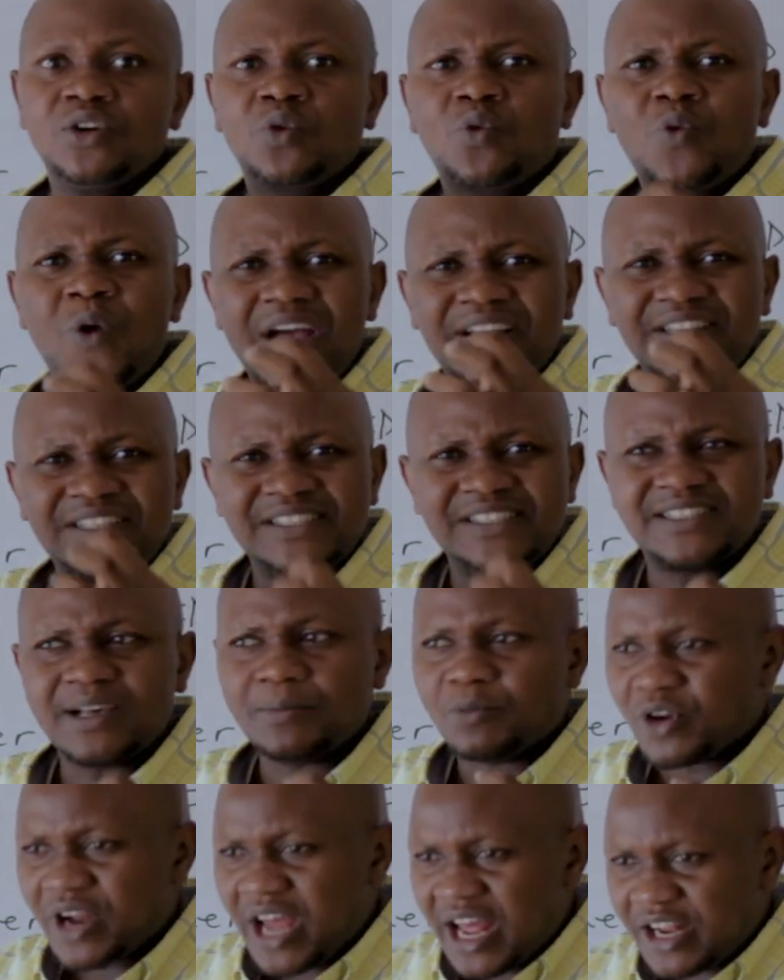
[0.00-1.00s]
Kwangiza
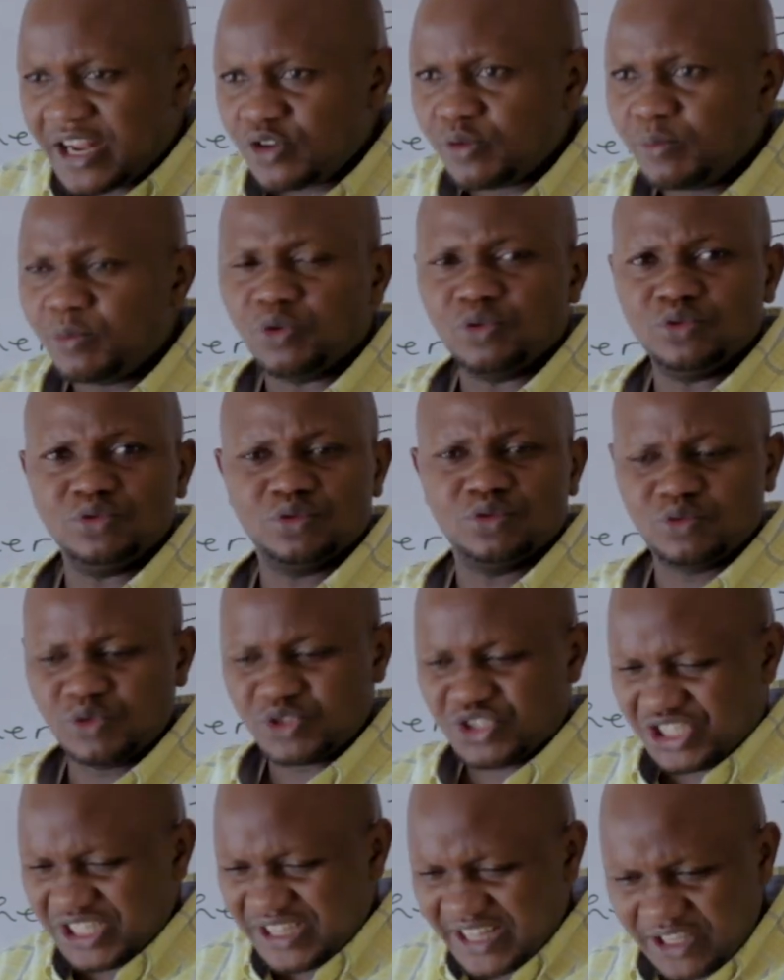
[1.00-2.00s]
morale y'umuntu,
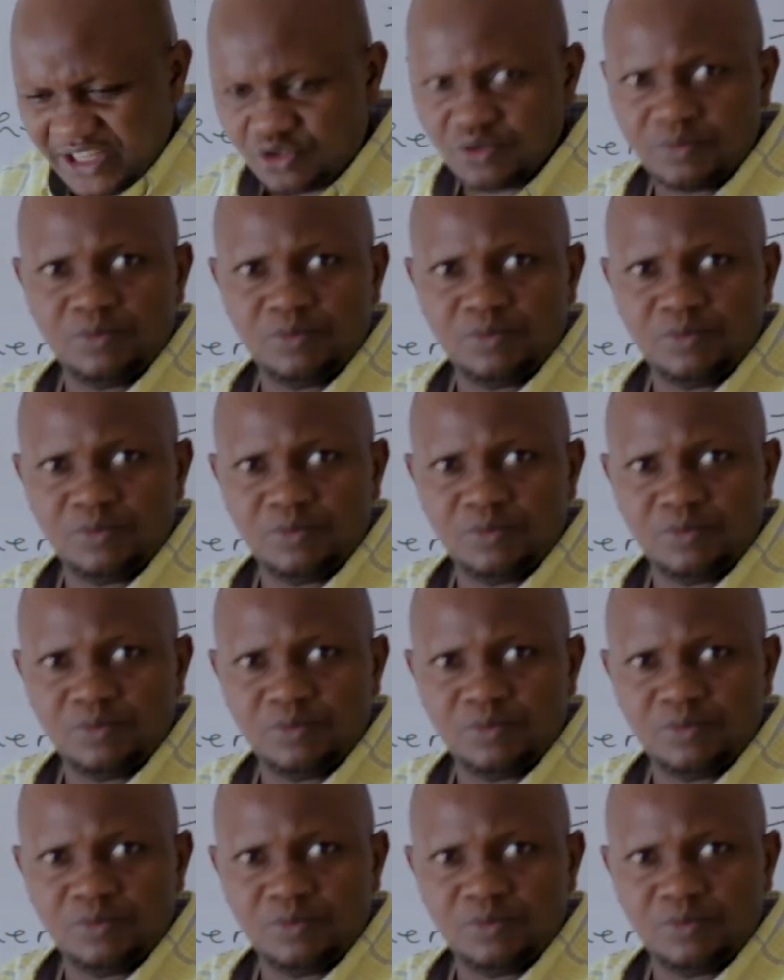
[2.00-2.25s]
guchimheje